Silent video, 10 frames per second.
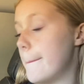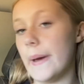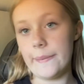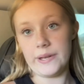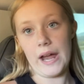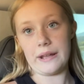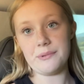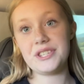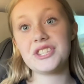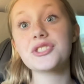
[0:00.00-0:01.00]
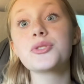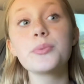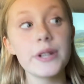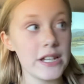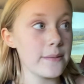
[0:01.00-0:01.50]
baby Eddie was
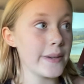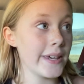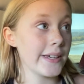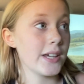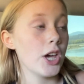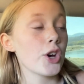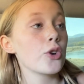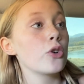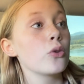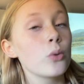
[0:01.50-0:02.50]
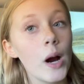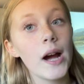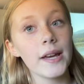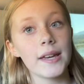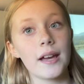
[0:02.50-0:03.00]
screaming,
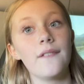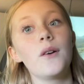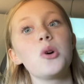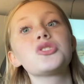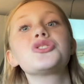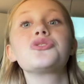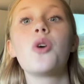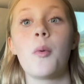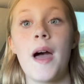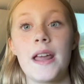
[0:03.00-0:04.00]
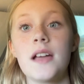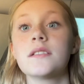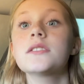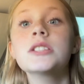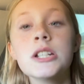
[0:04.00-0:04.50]
crying. I felt so bad. I
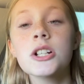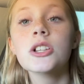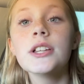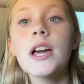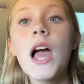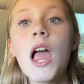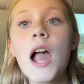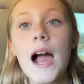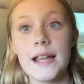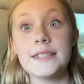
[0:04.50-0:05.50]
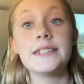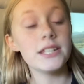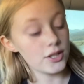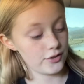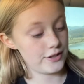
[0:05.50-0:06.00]
literally had
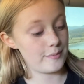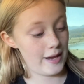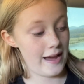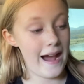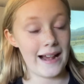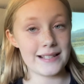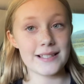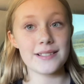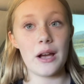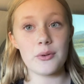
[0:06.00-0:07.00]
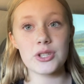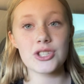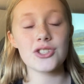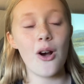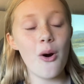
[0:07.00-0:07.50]
tears in my eyes because I was
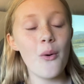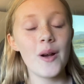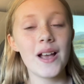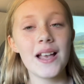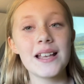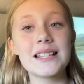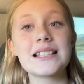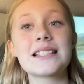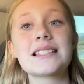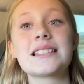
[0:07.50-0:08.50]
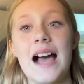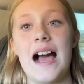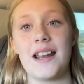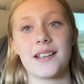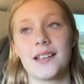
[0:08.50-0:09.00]
so sad.